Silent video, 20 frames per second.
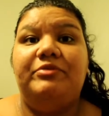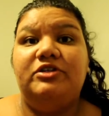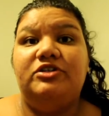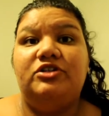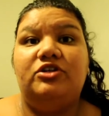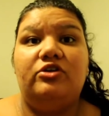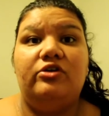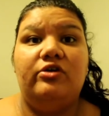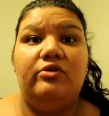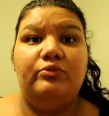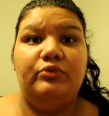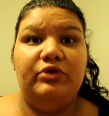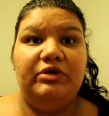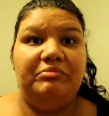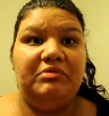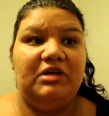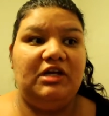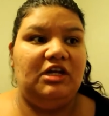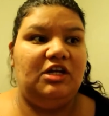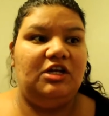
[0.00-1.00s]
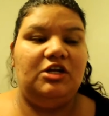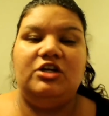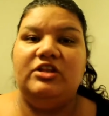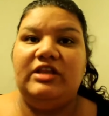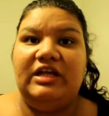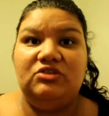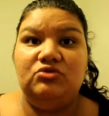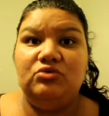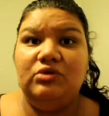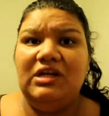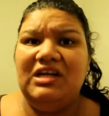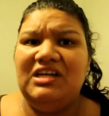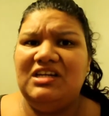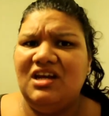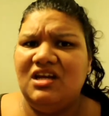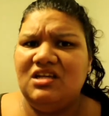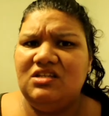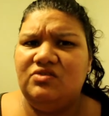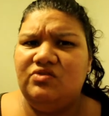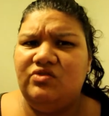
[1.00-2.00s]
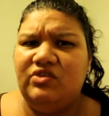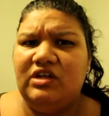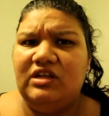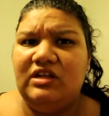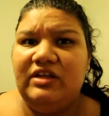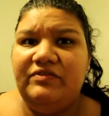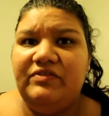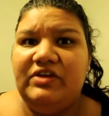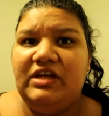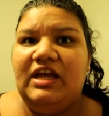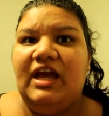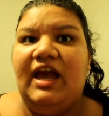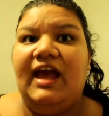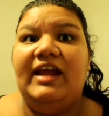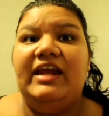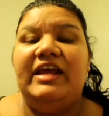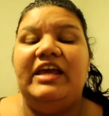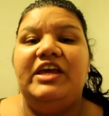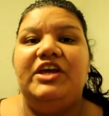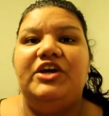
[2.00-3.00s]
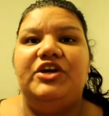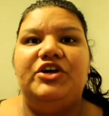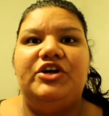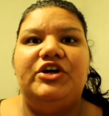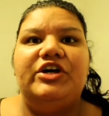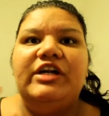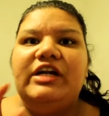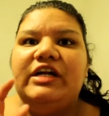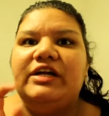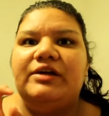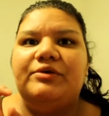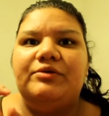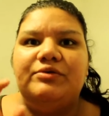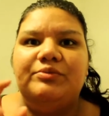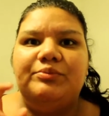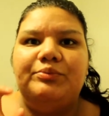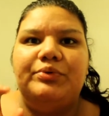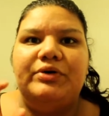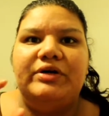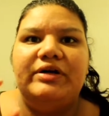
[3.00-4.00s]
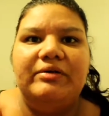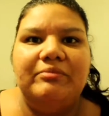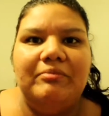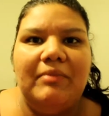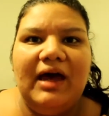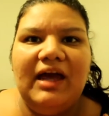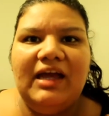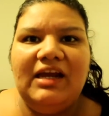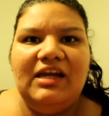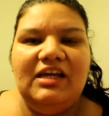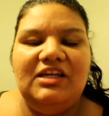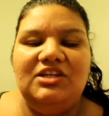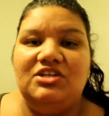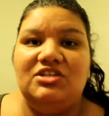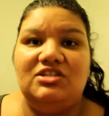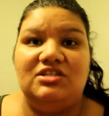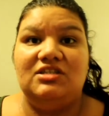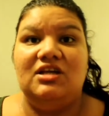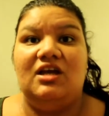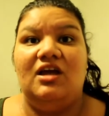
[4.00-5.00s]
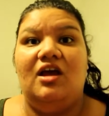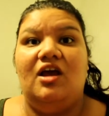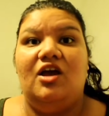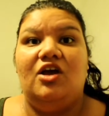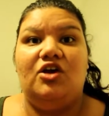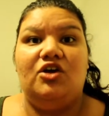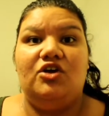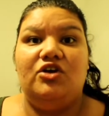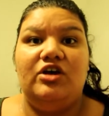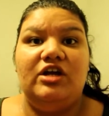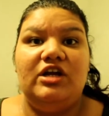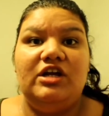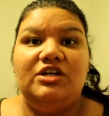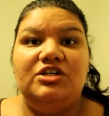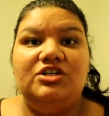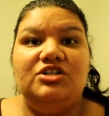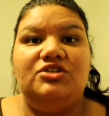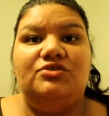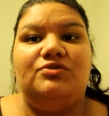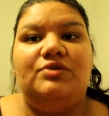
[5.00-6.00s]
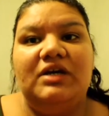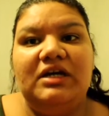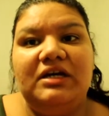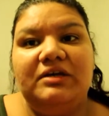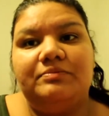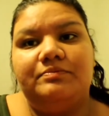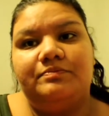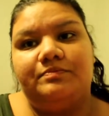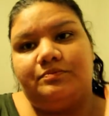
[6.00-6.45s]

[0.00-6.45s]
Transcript: on women, that's what he does for a living, and he couldn't put mine. He just couldn't do it.